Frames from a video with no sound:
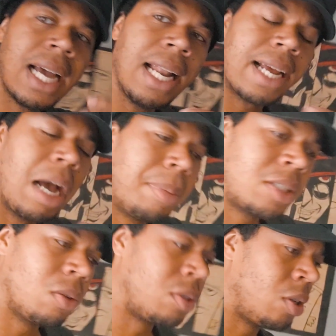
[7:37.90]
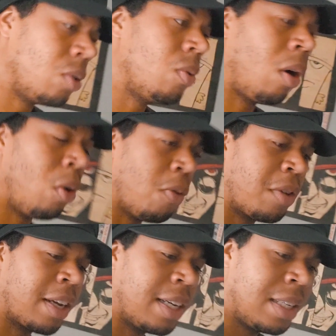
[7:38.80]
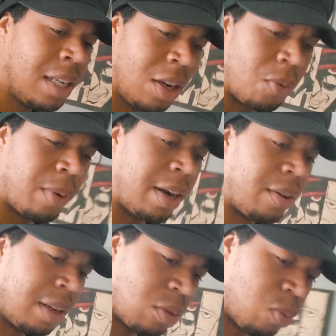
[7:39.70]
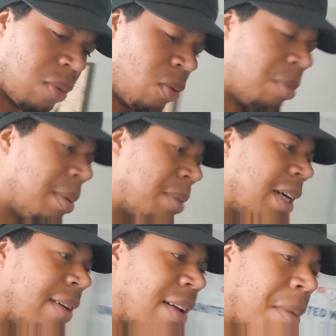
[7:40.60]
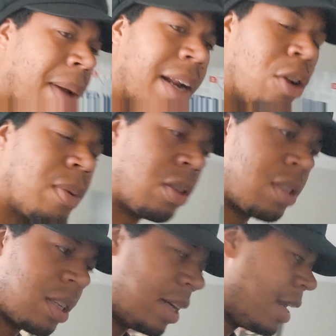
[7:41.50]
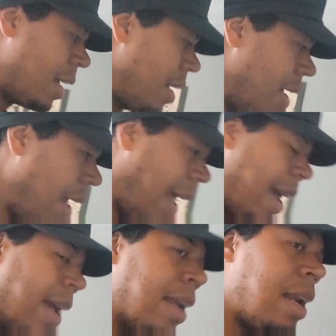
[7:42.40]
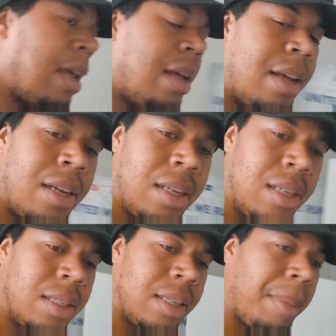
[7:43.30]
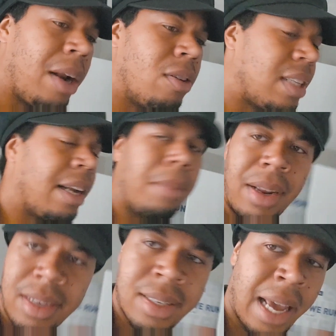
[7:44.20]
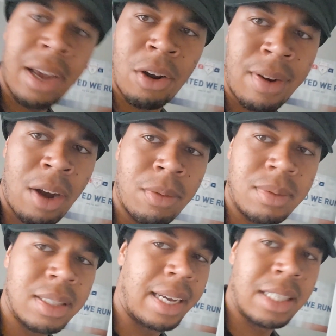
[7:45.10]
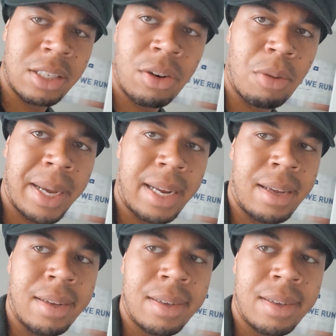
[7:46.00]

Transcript: Kind of like episode two all over again, where this one woman believed that the man eater was her son, and the man eaters end up taking her out second she turned her back.